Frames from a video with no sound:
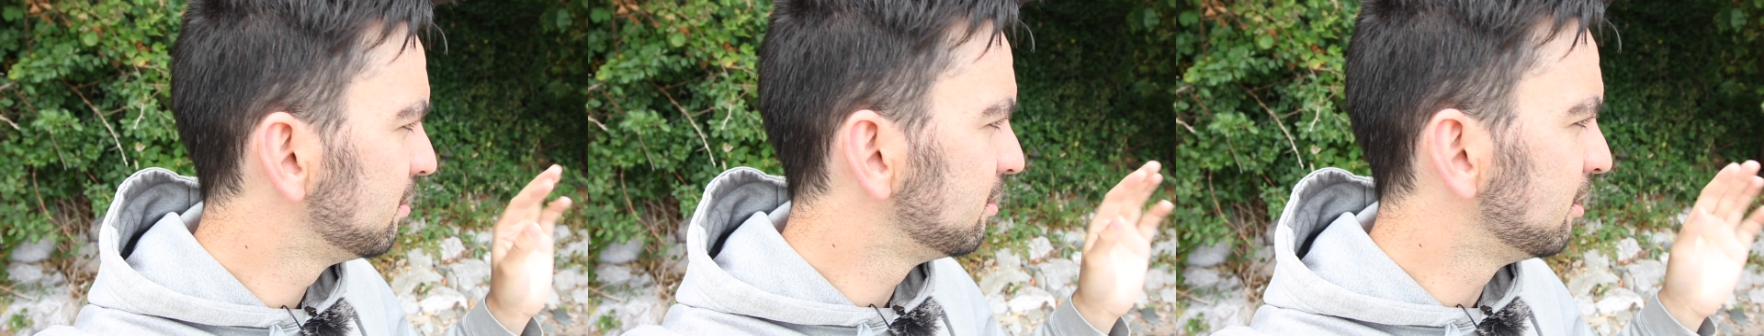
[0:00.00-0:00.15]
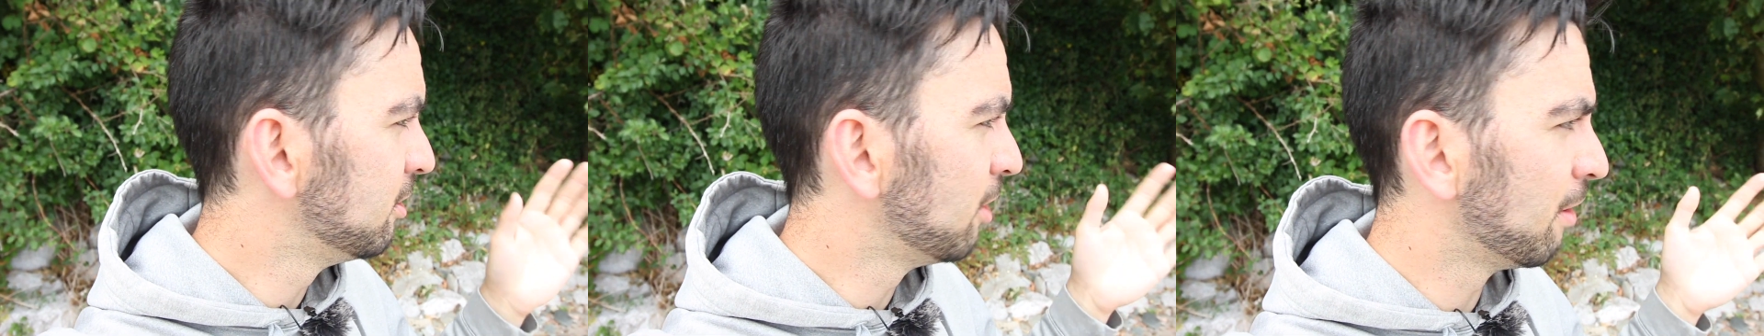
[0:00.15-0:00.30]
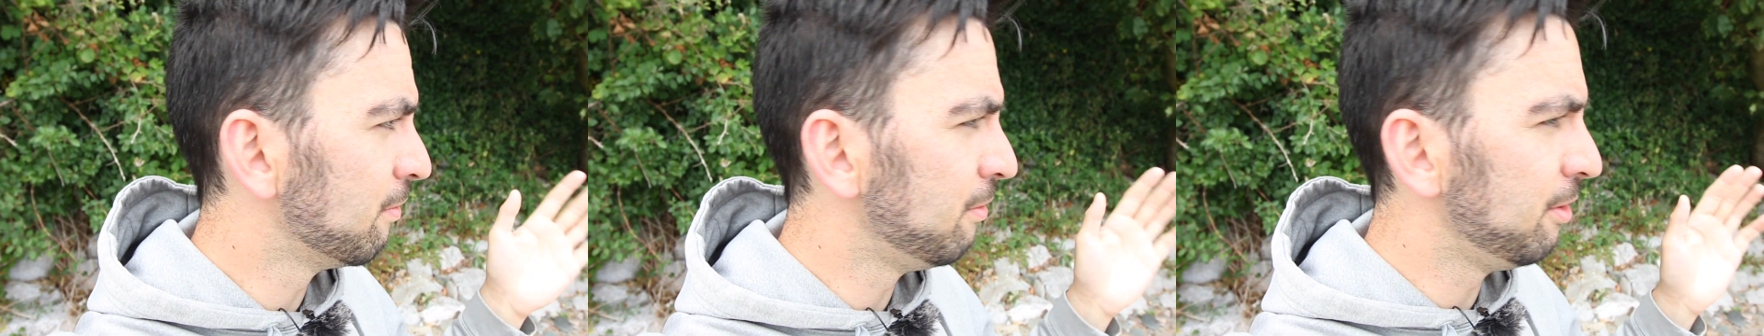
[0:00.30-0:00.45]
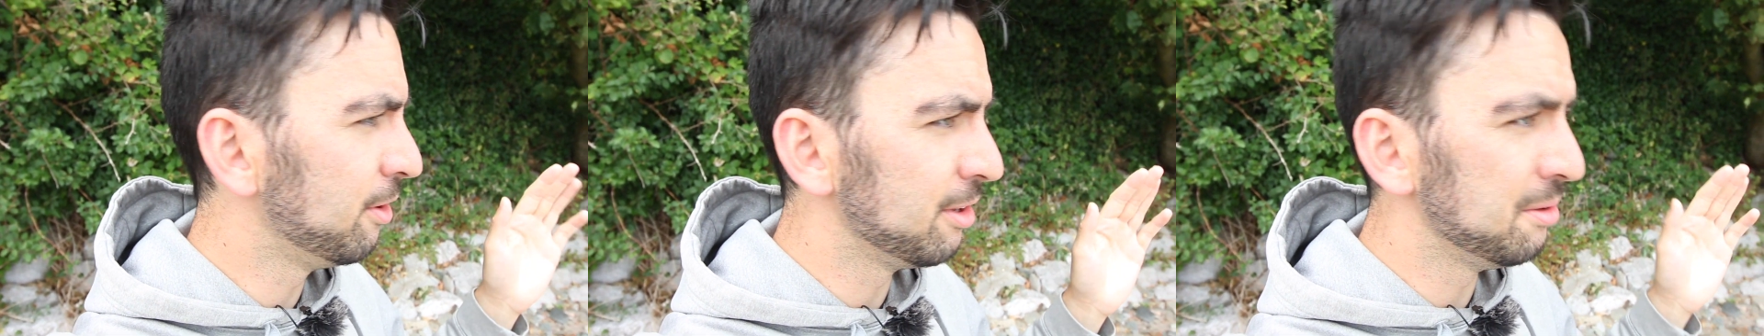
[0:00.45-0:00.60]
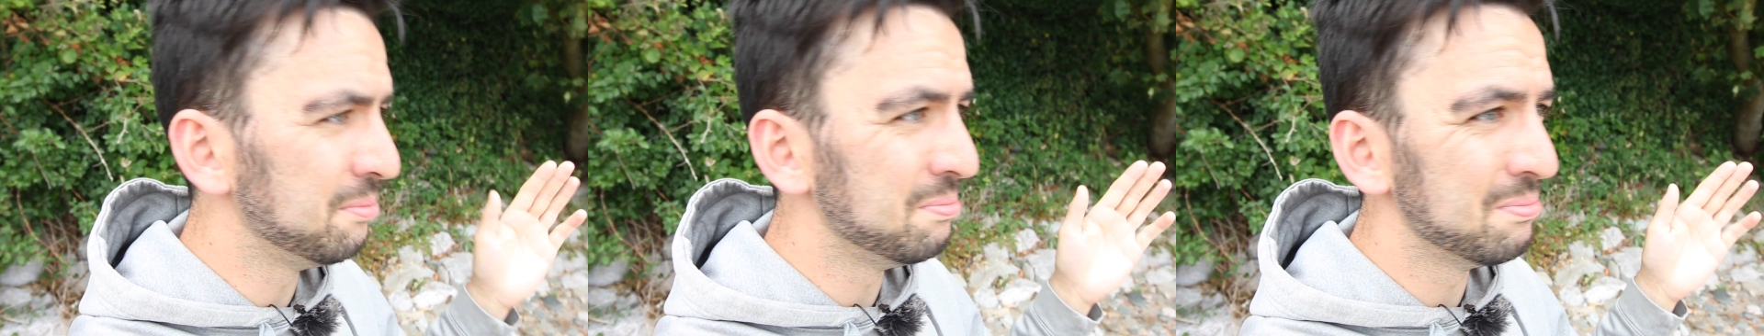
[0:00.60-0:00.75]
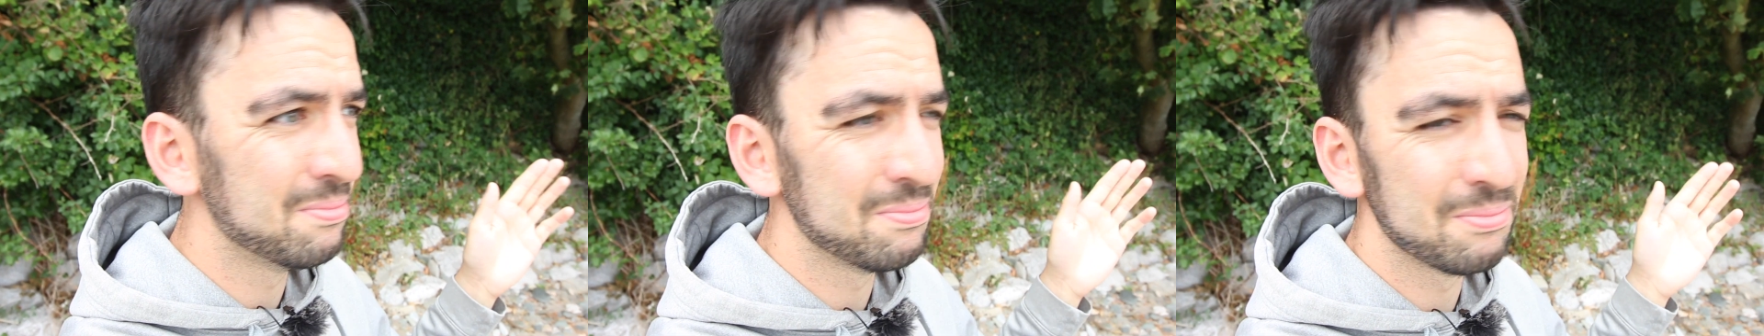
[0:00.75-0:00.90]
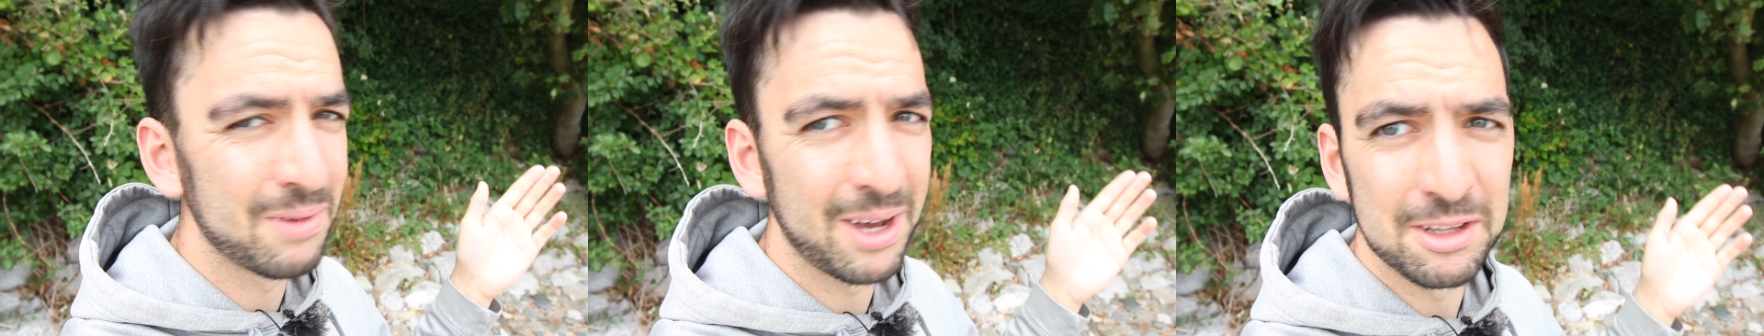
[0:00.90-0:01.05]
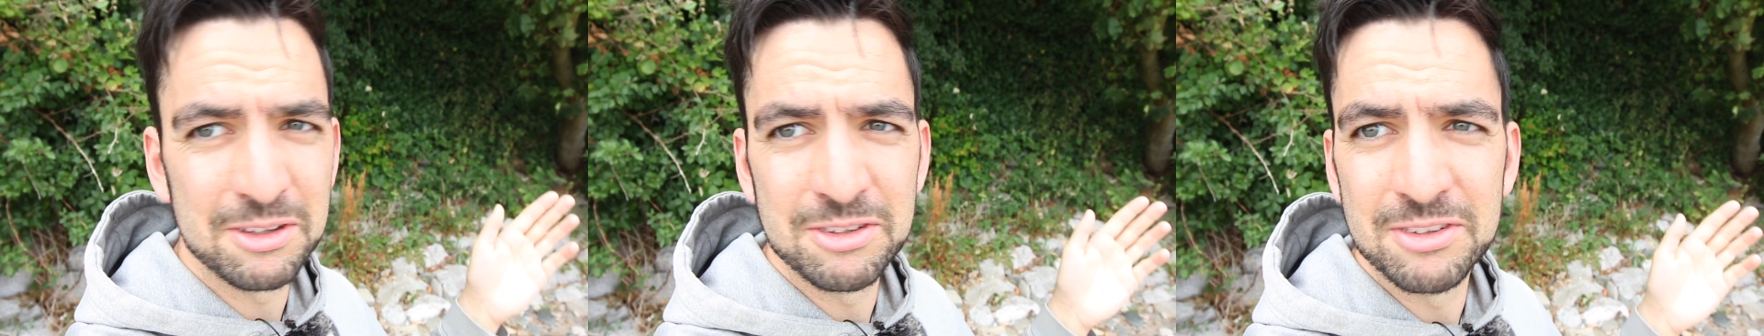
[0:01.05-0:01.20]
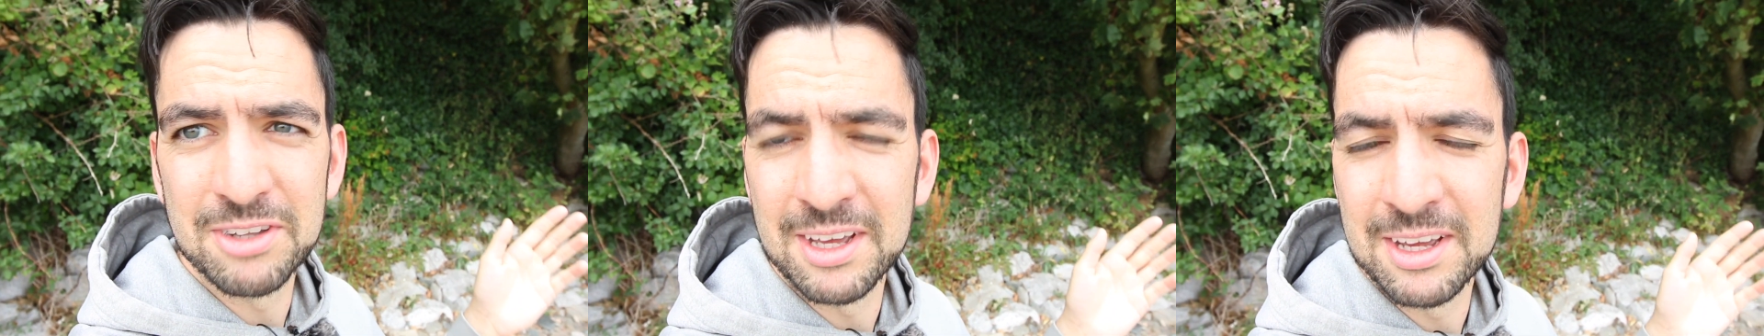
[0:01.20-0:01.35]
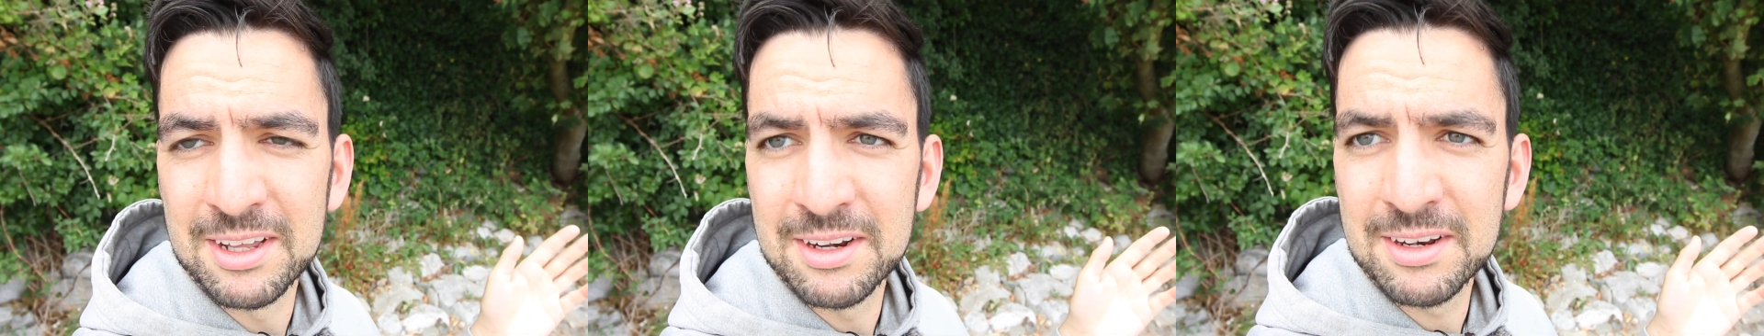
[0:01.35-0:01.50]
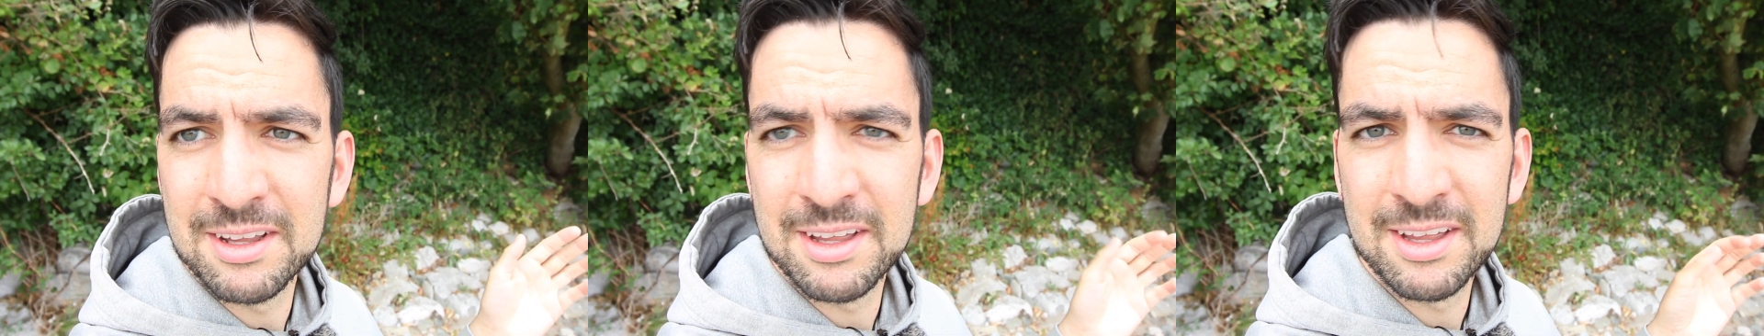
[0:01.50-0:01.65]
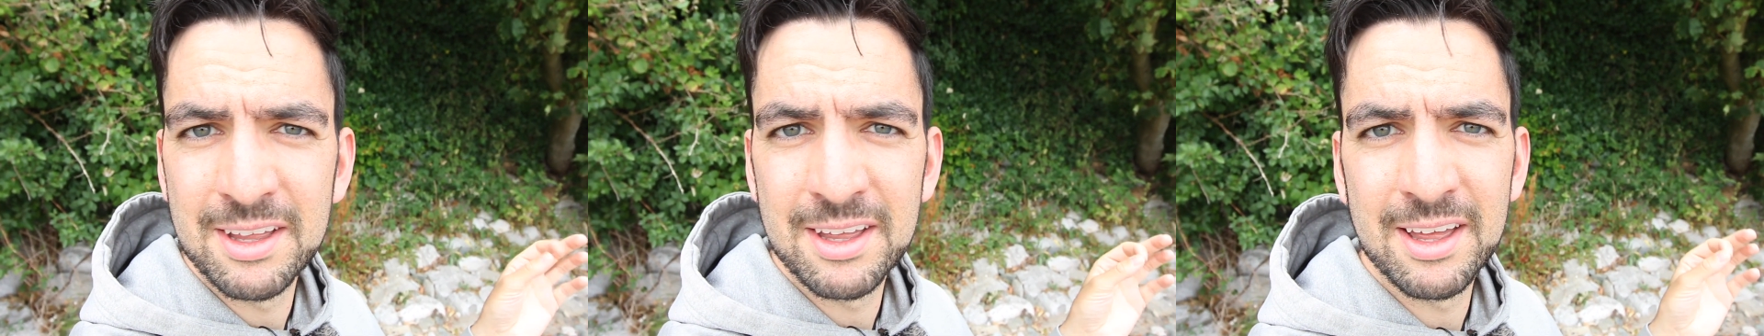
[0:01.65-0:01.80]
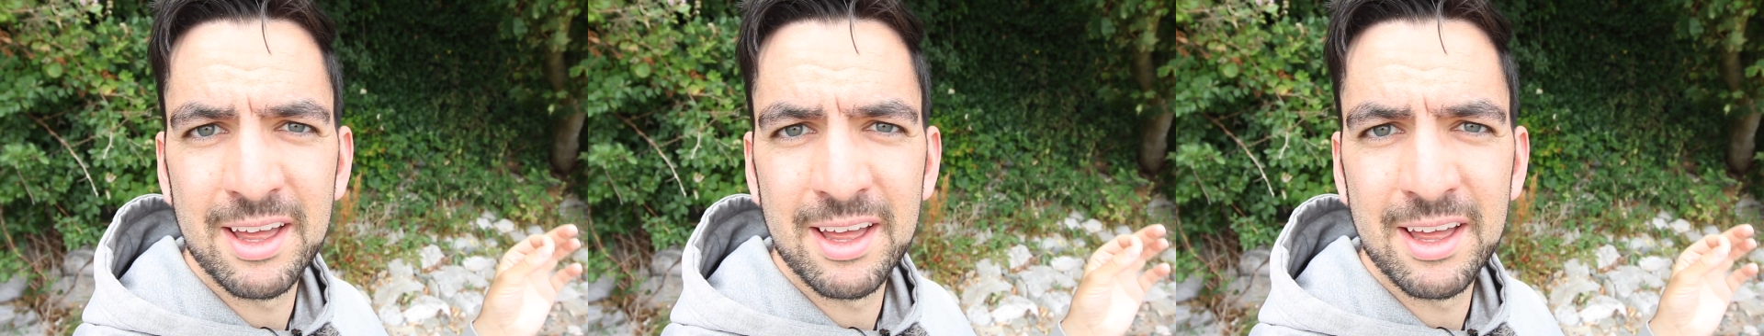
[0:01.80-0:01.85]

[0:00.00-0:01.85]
They're not really my scene.